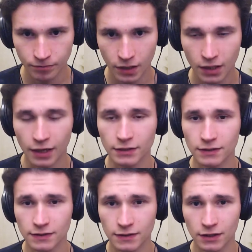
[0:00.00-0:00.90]
Ah, it
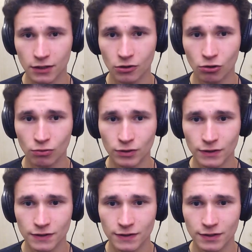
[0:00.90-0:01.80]
is uh,
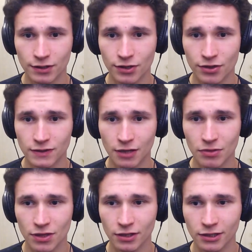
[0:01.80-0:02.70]
always uh, the same
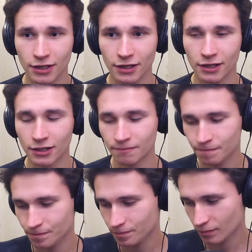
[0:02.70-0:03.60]
thing, like uh,
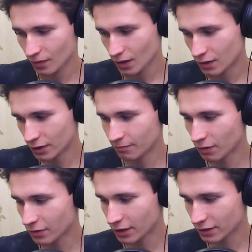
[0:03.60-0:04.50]

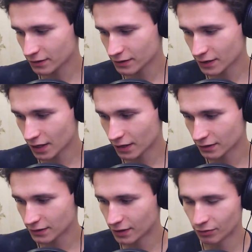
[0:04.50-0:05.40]
Republicans
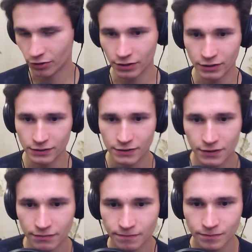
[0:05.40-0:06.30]
and
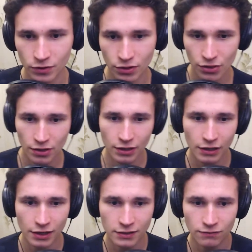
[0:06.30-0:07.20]
Democrats. Today, the
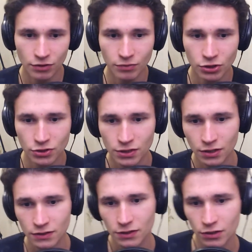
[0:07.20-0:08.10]
delegates from each state
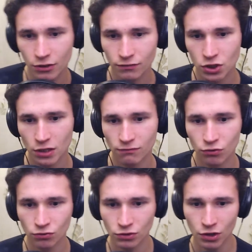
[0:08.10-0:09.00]
still officially
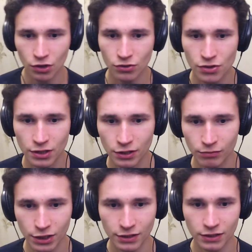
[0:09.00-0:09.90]
vote on the nominee.